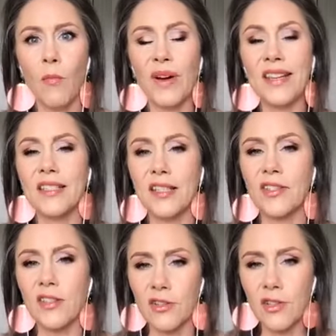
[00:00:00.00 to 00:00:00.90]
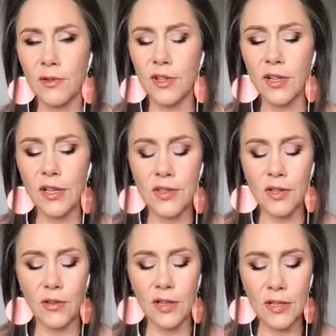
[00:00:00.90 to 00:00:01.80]
but it does start to work.
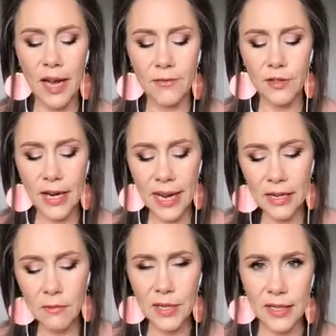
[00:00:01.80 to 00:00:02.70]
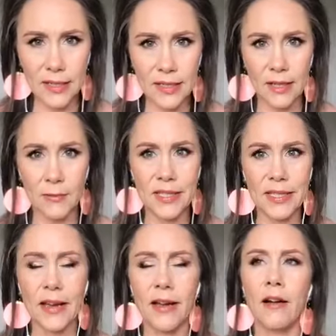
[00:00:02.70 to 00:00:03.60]
So after 8 weeks, I would
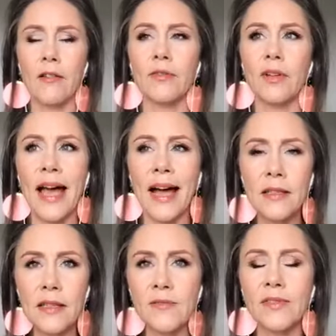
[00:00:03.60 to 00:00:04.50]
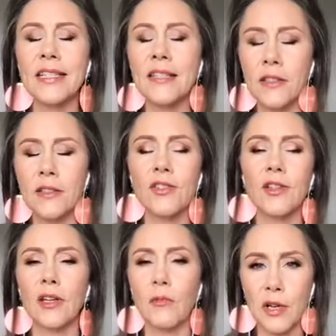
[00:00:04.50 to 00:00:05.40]
say, of actively,
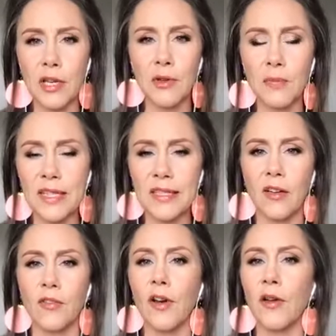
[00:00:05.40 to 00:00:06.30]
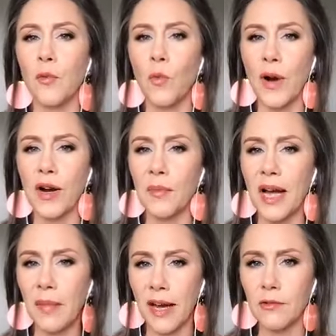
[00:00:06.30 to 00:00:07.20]
diligently working with myself on where
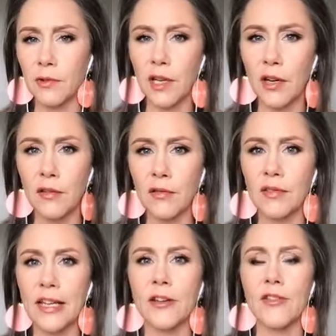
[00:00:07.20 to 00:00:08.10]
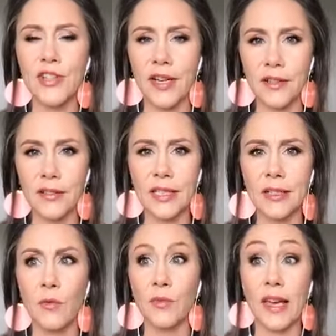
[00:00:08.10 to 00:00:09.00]
my mind would go energetically,
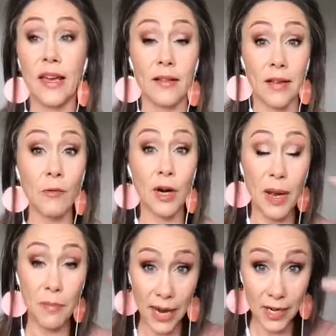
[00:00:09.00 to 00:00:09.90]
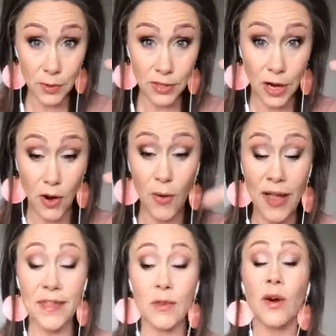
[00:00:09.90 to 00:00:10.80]
and that where my mind would go,
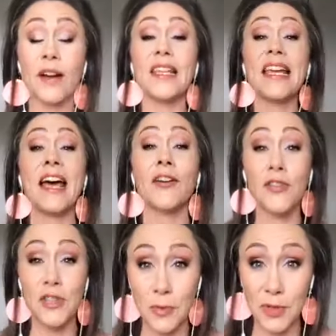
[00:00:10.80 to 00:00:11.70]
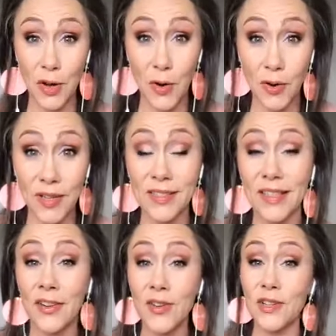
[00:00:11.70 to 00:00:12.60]
and then where the energy would go, because
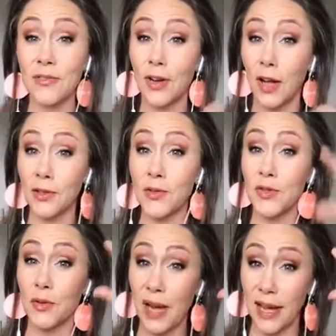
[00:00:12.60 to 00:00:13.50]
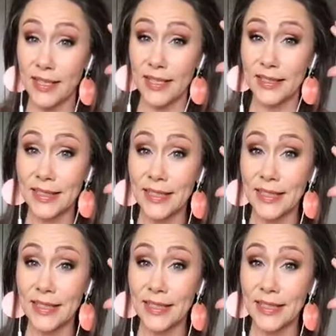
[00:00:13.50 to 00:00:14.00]
energy follows your mind.